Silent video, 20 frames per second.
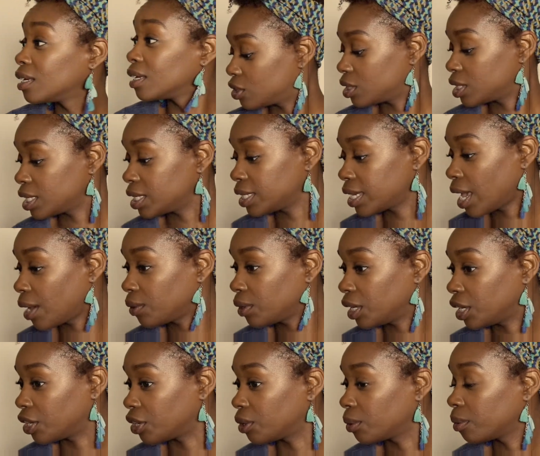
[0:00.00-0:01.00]
Sit down
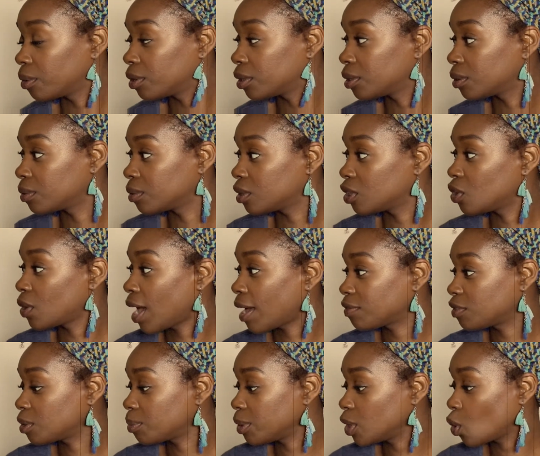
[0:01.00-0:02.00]
here. You
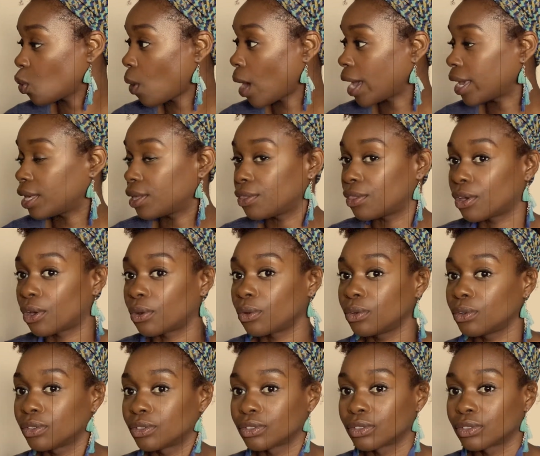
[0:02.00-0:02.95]
have to be quiet though.